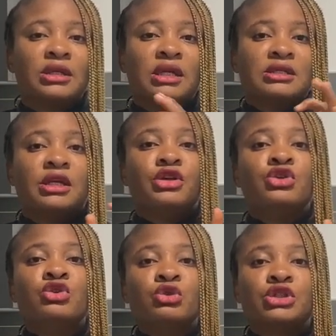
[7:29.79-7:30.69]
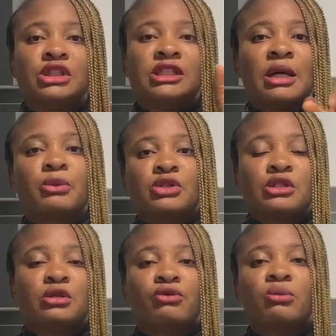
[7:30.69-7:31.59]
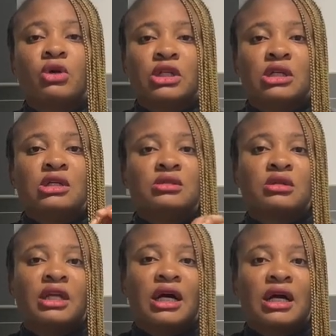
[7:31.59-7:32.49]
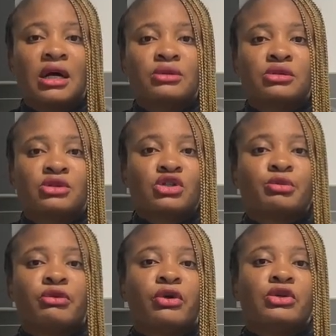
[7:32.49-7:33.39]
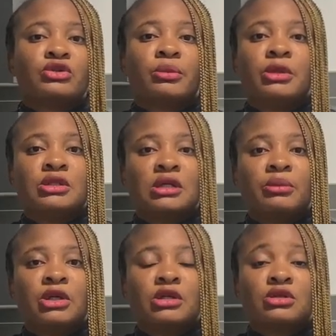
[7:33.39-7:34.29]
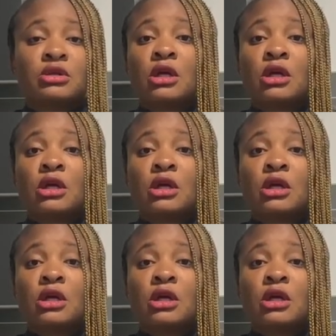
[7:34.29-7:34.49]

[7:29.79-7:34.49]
there's a huge deposit of money into the account just before you submit your application.